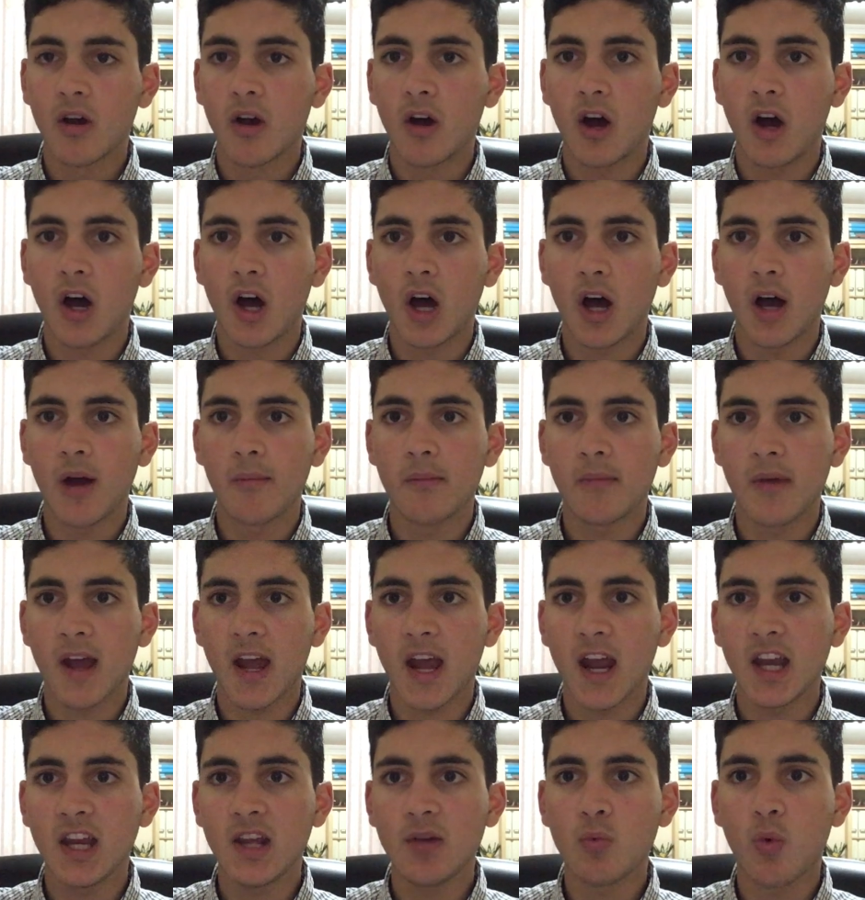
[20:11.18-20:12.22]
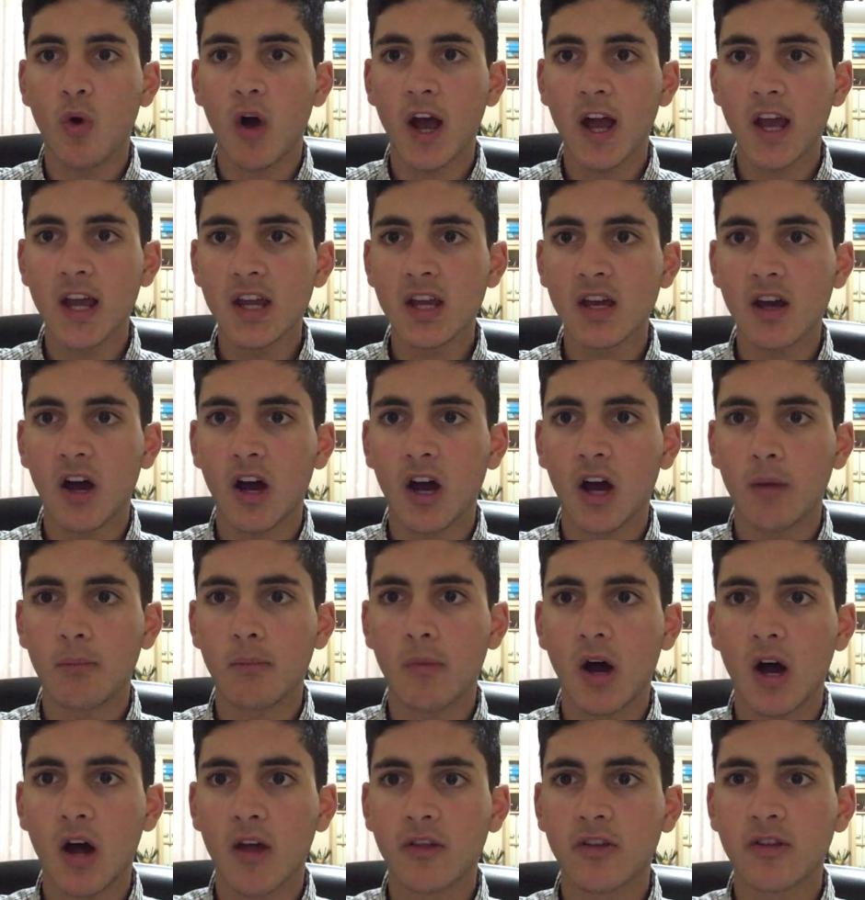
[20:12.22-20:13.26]
Anyway,
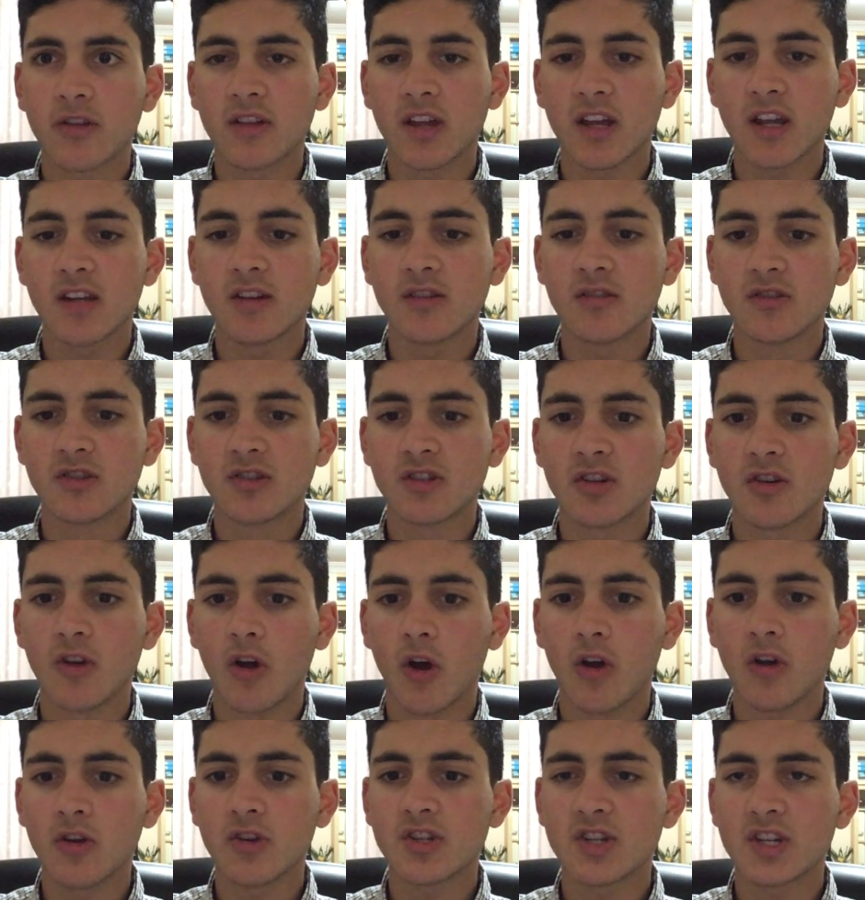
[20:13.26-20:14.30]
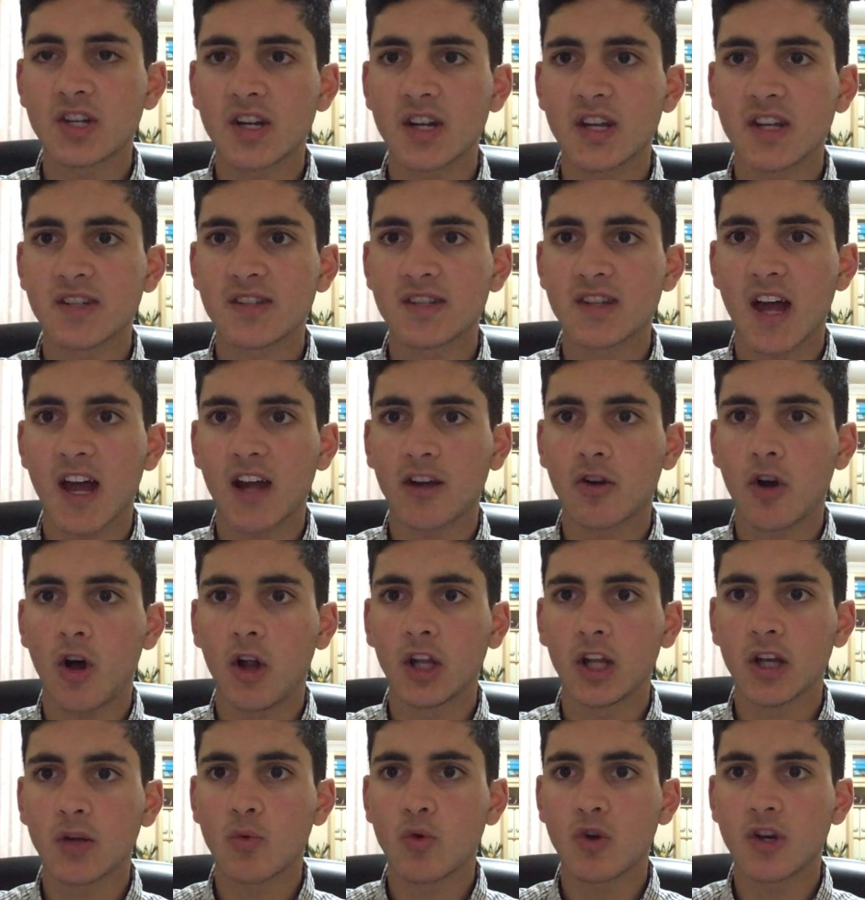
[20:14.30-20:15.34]
other thing to note is that
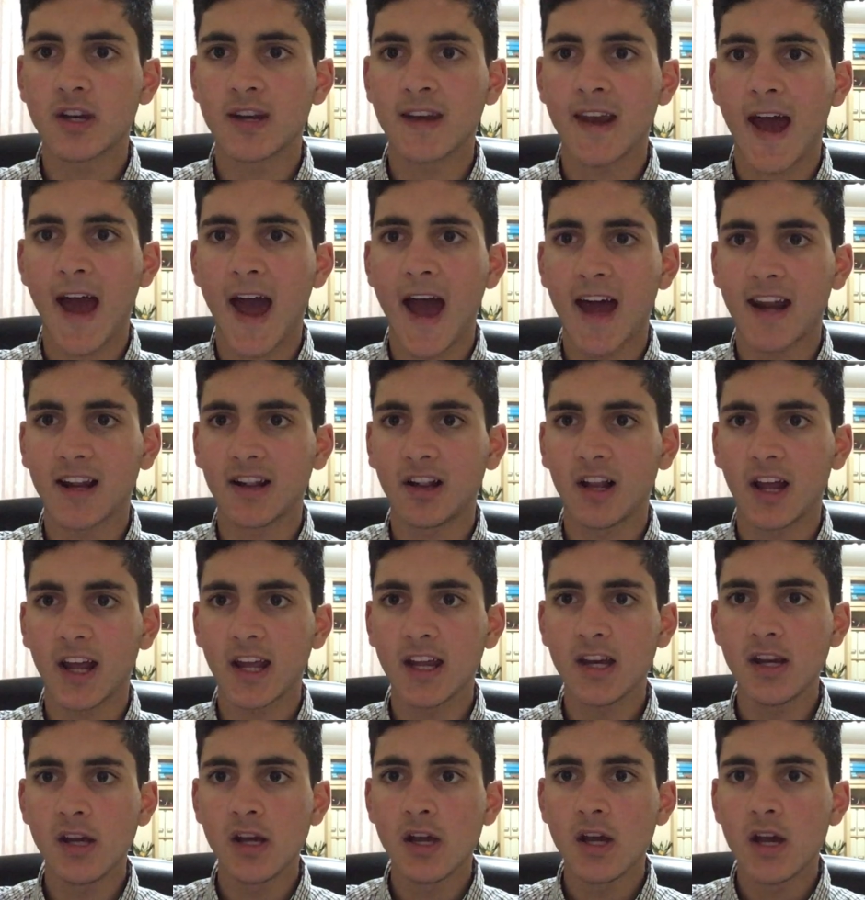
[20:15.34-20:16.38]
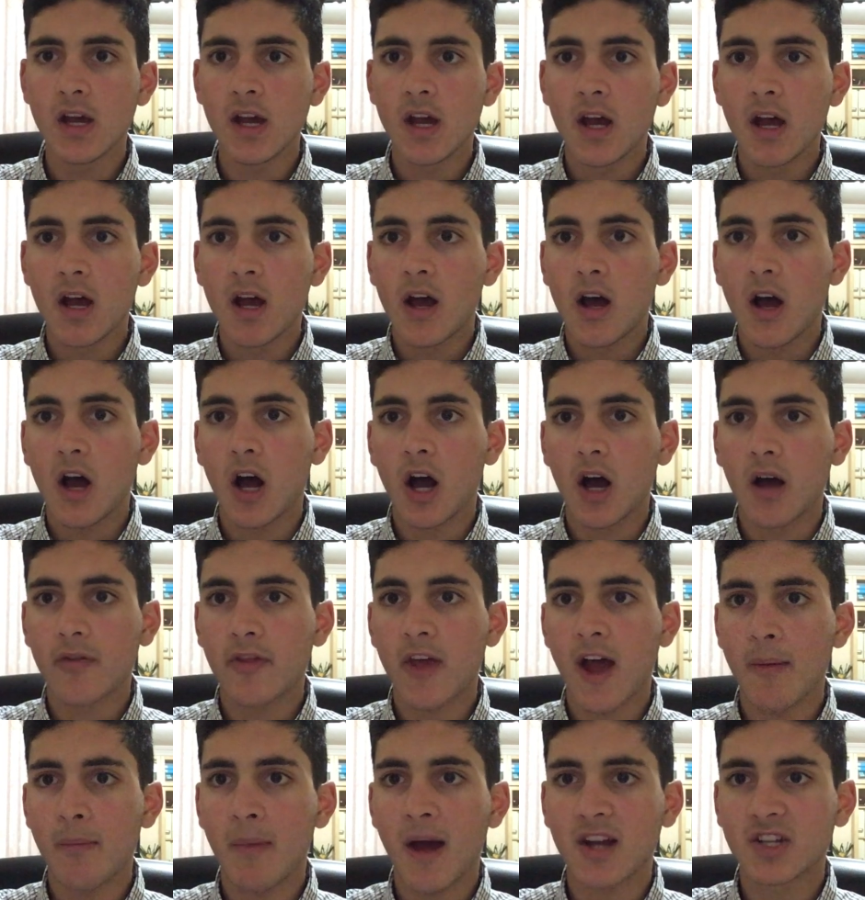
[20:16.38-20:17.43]
Collingwood and Adelaide,
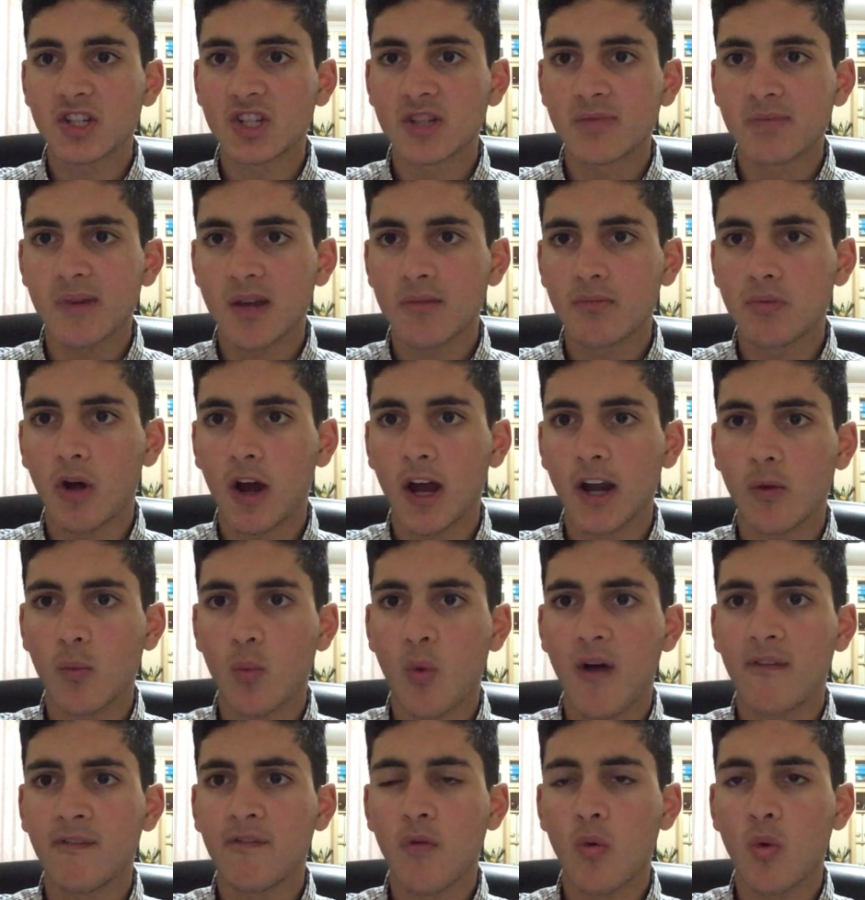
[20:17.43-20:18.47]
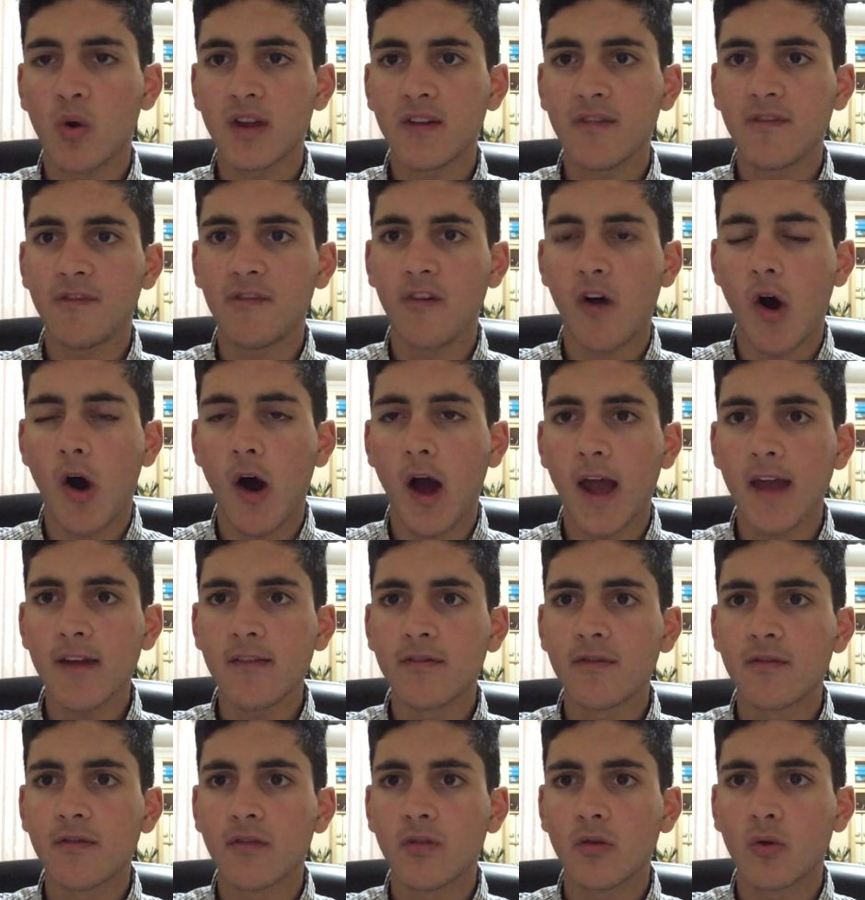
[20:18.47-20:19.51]
that match is being played at 1:45
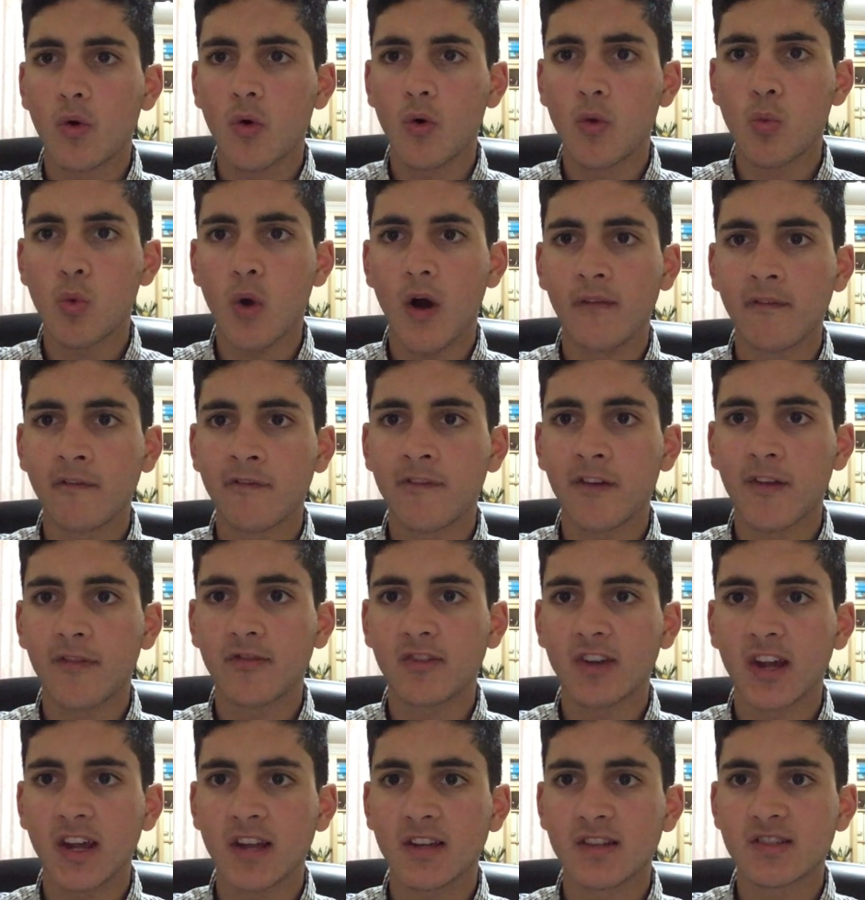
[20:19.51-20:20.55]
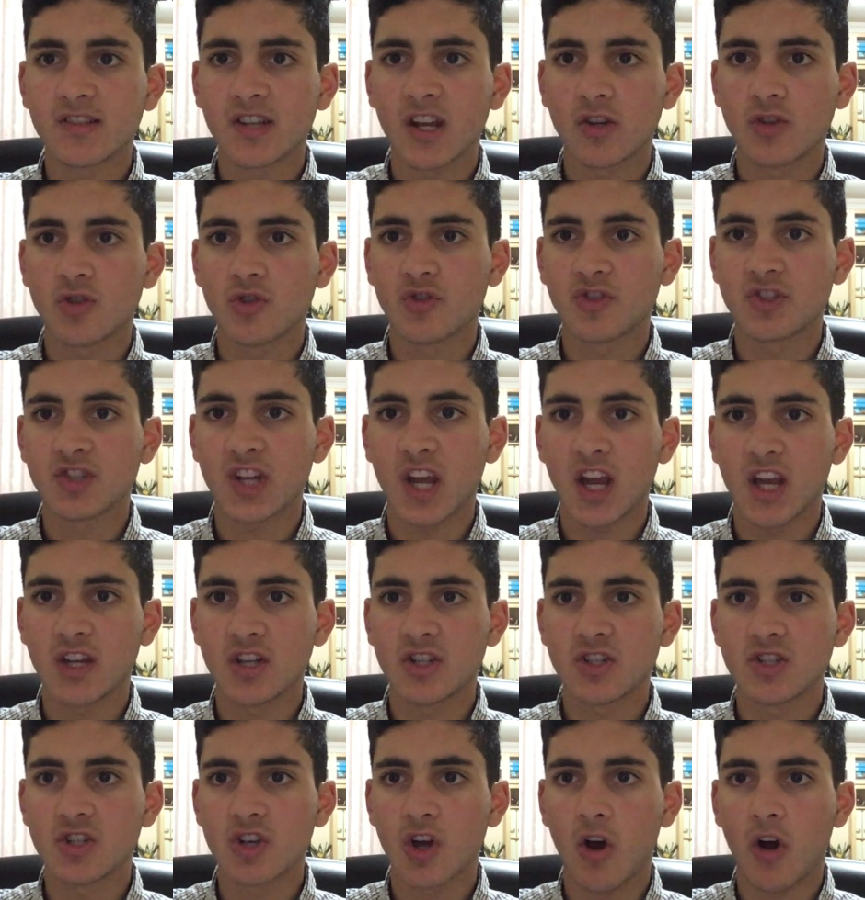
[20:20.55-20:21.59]
or 1:15 Central
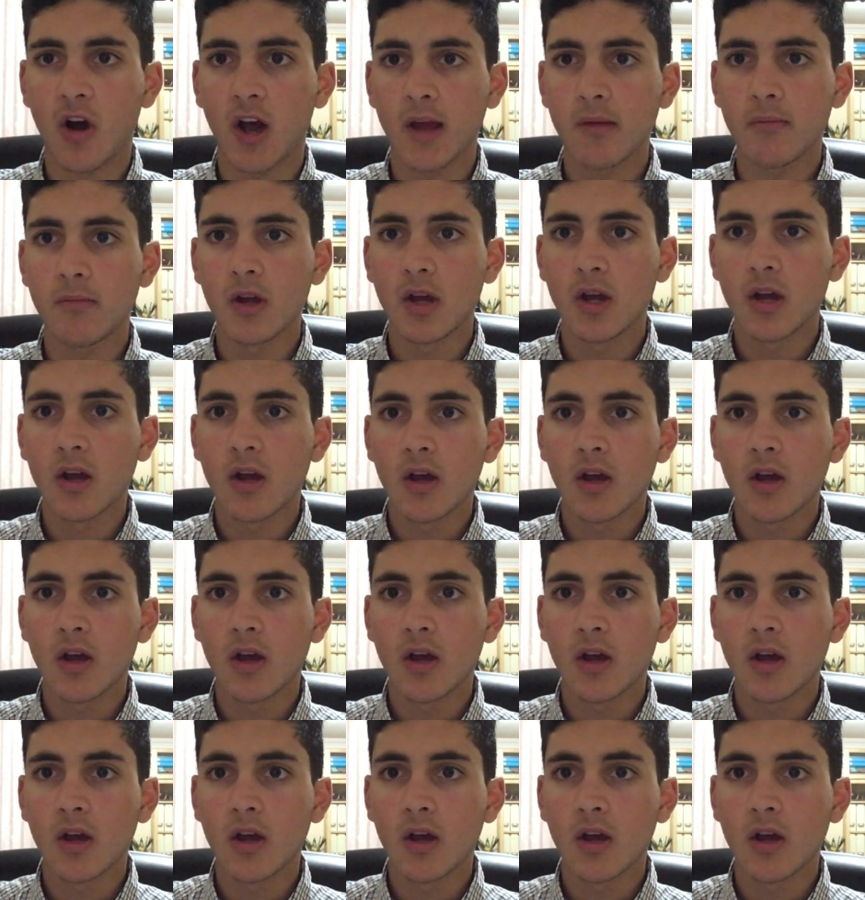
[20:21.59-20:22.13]
Standard Time.